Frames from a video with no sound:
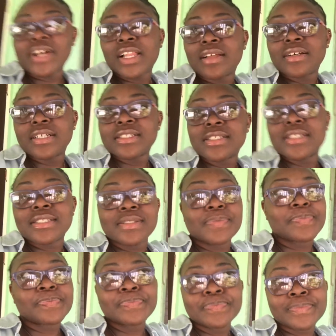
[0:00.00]
followers?
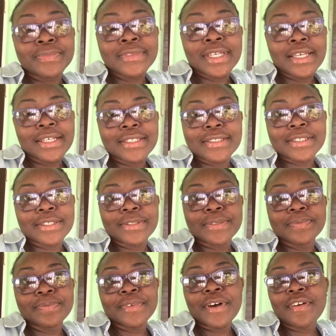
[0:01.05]

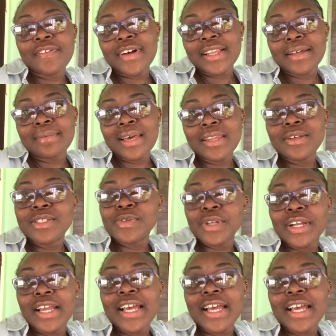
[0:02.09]
So go follow my new Twitter,